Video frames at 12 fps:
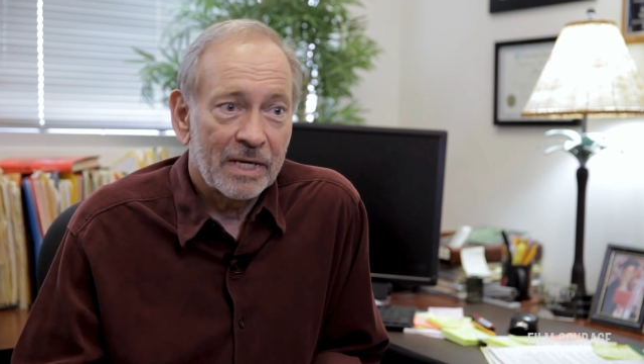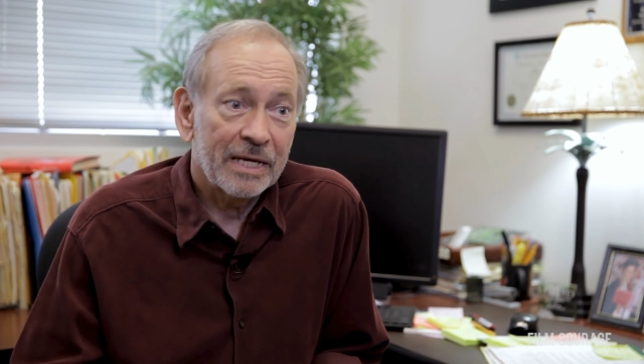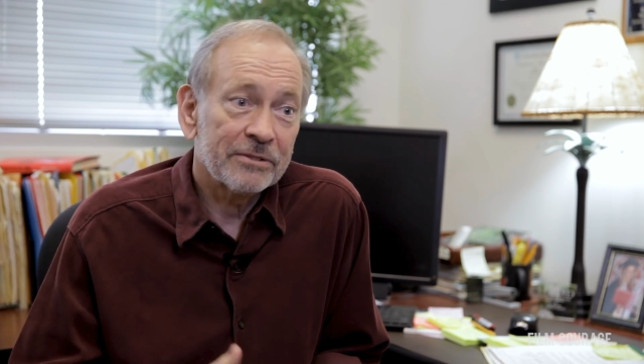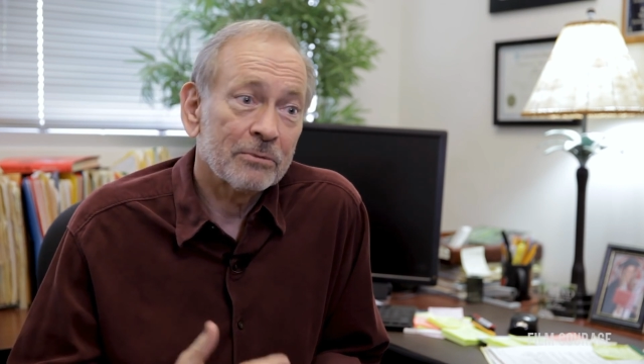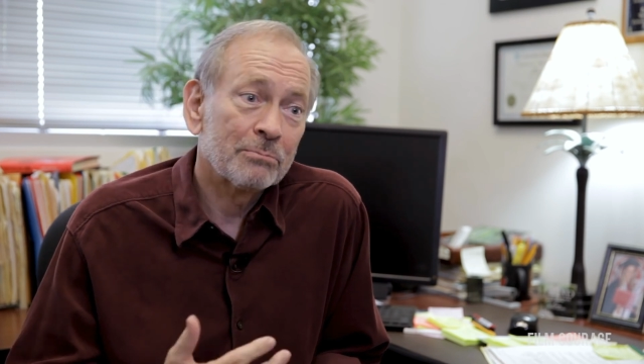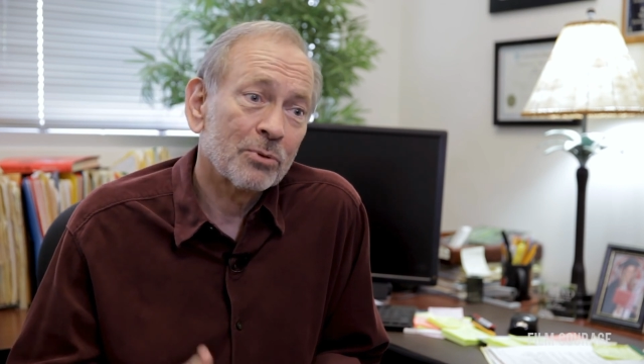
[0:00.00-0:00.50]

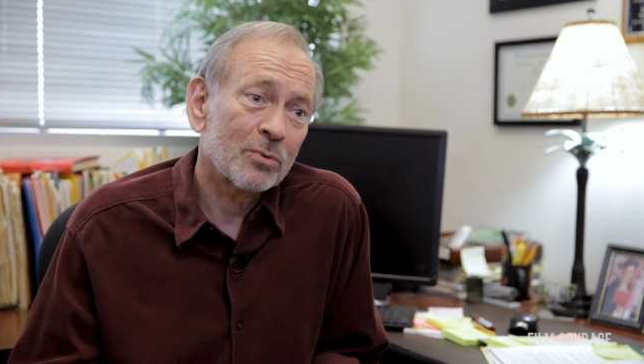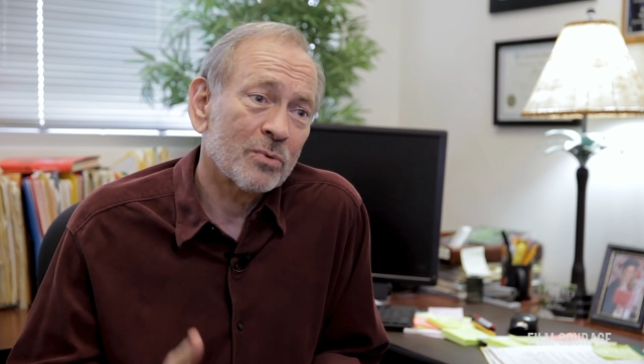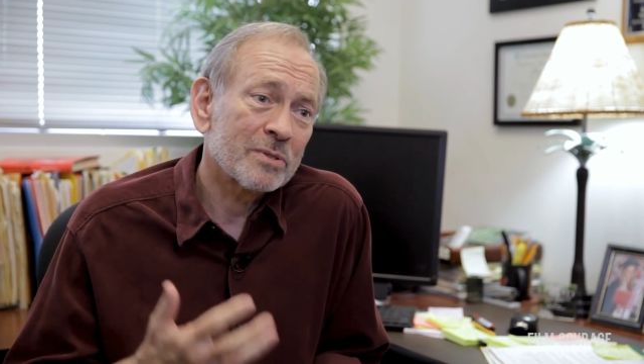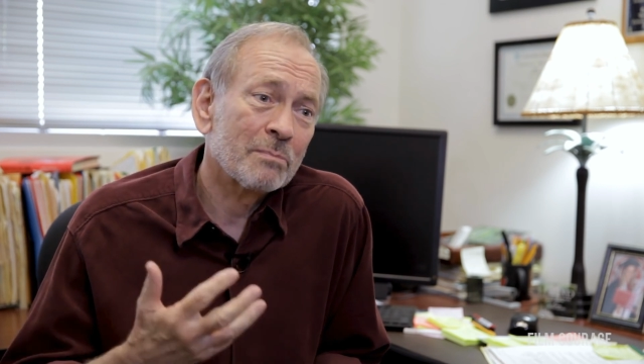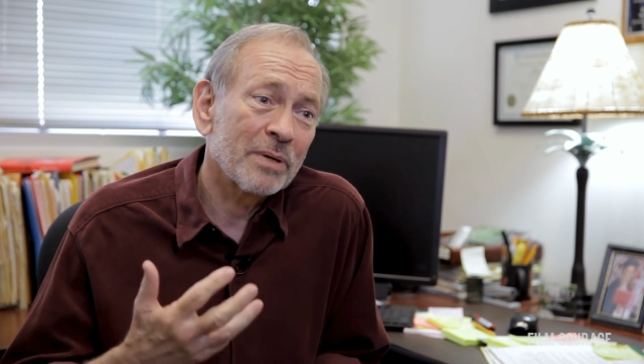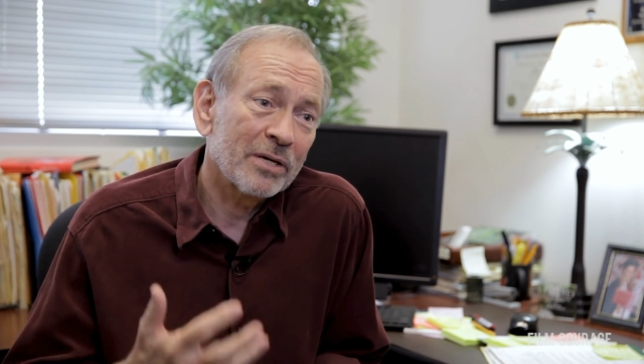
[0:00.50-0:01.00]
And the book
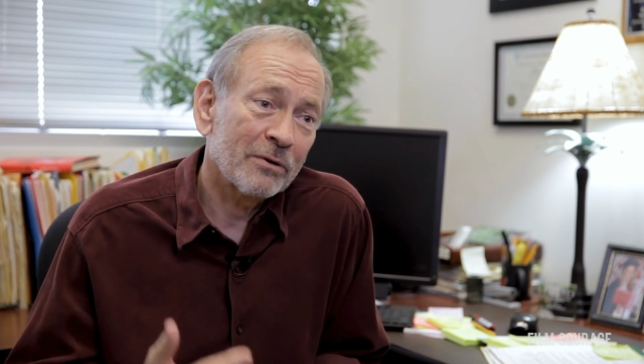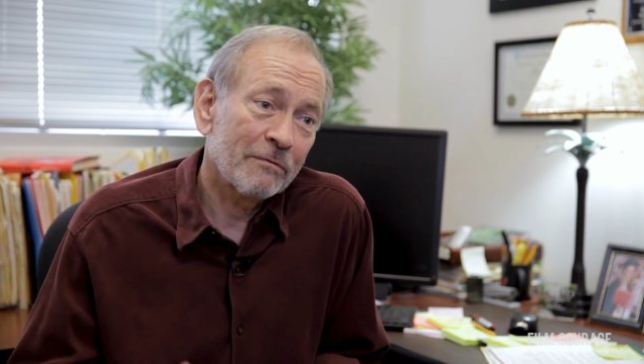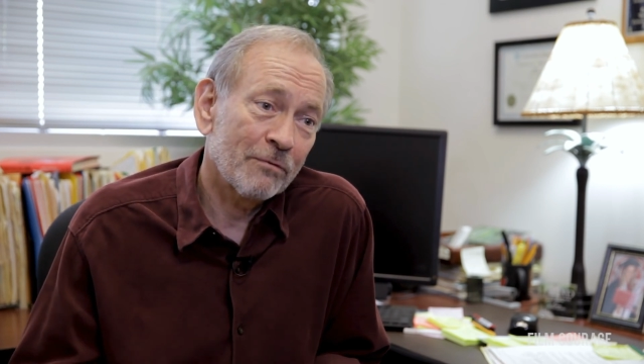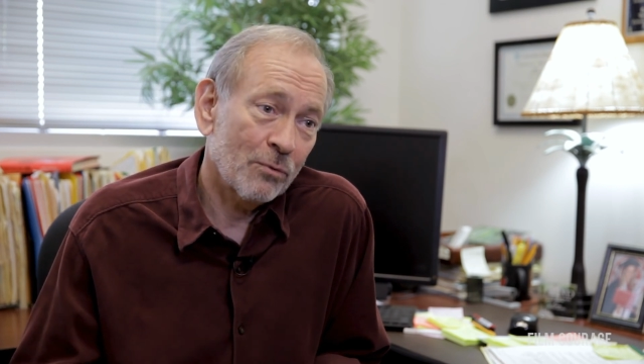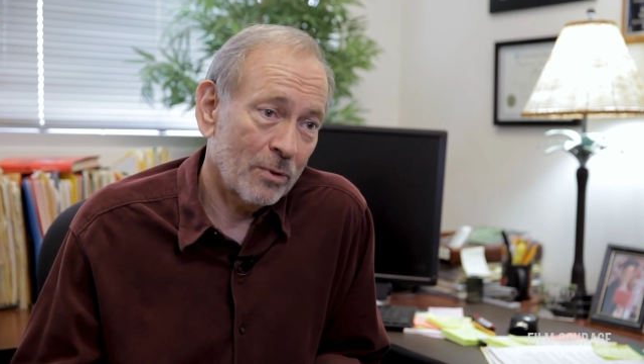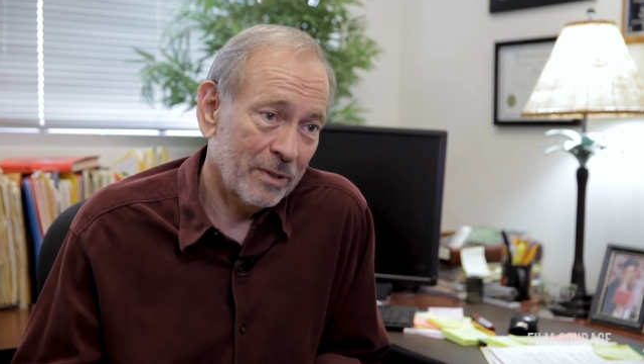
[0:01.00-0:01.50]
was better
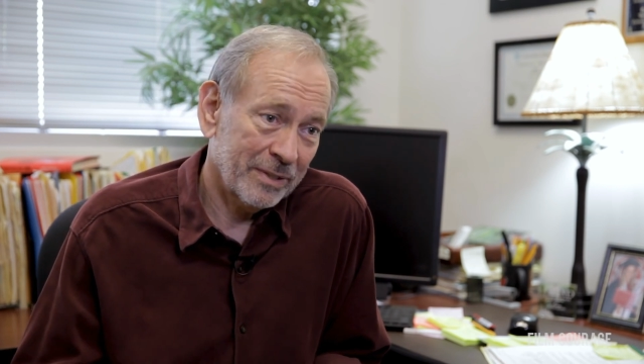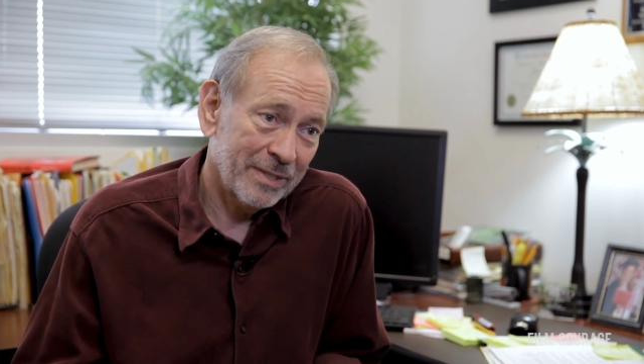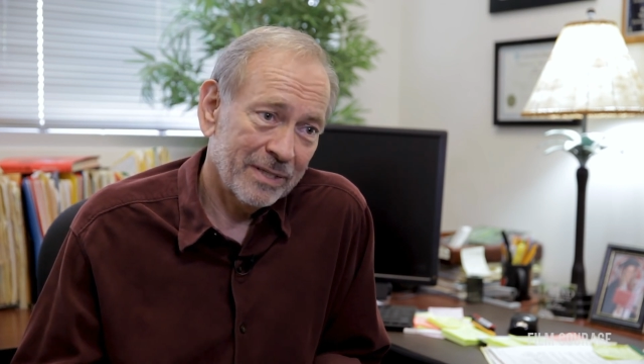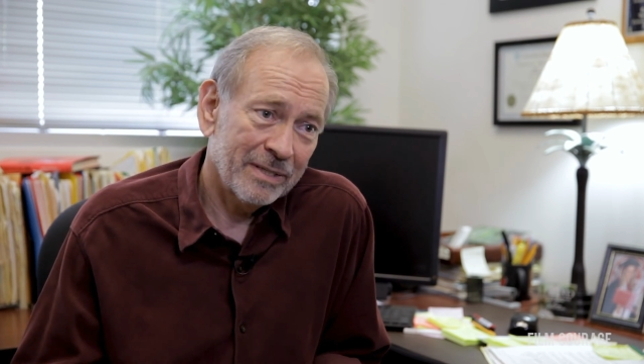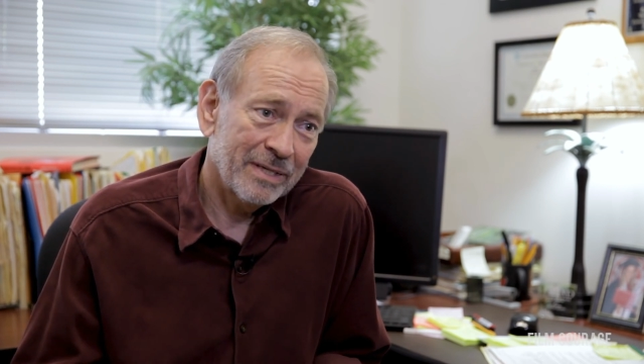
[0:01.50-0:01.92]
for it.